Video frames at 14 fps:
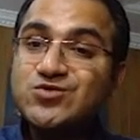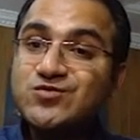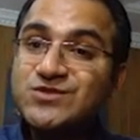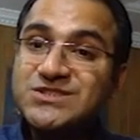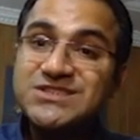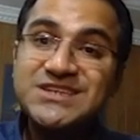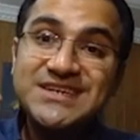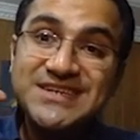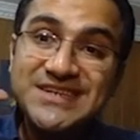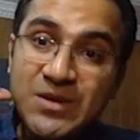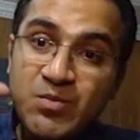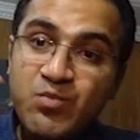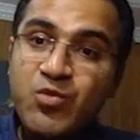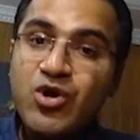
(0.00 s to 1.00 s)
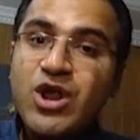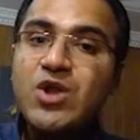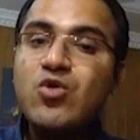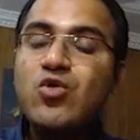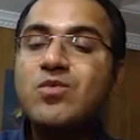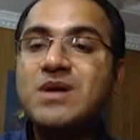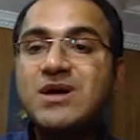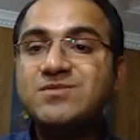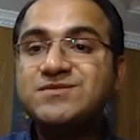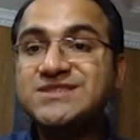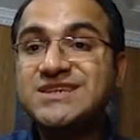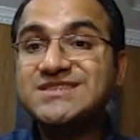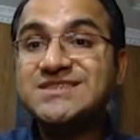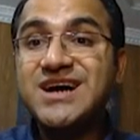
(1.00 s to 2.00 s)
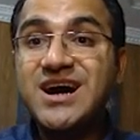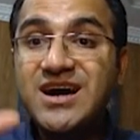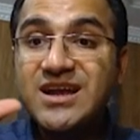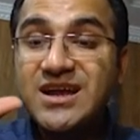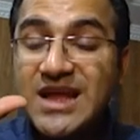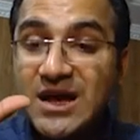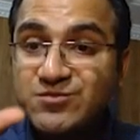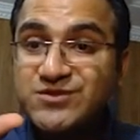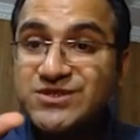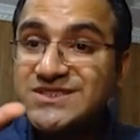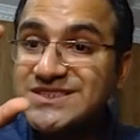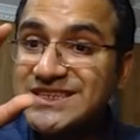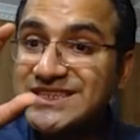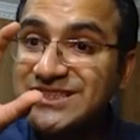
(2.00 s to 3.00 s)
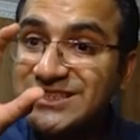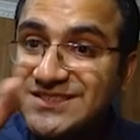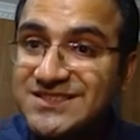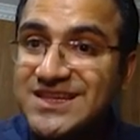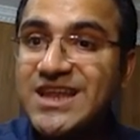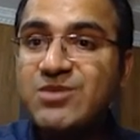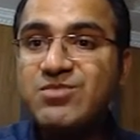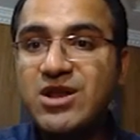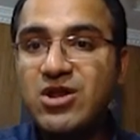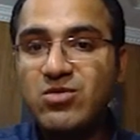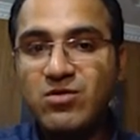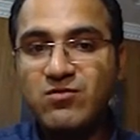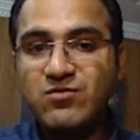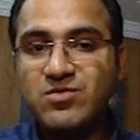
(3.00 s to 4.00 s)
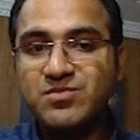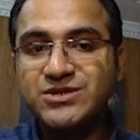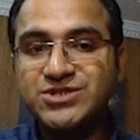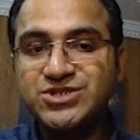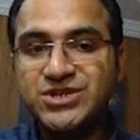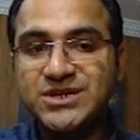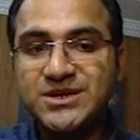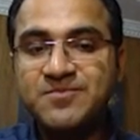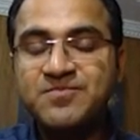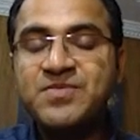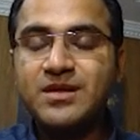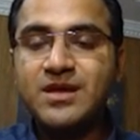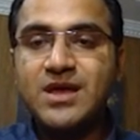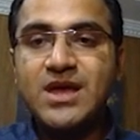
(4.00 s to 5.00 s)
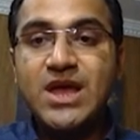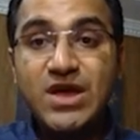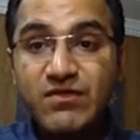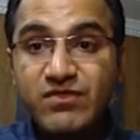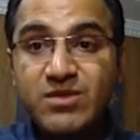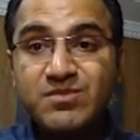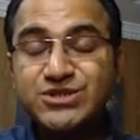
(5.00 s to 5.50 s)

you would see temporal lobe abscess or abscess in the cerebellum of the patient. If the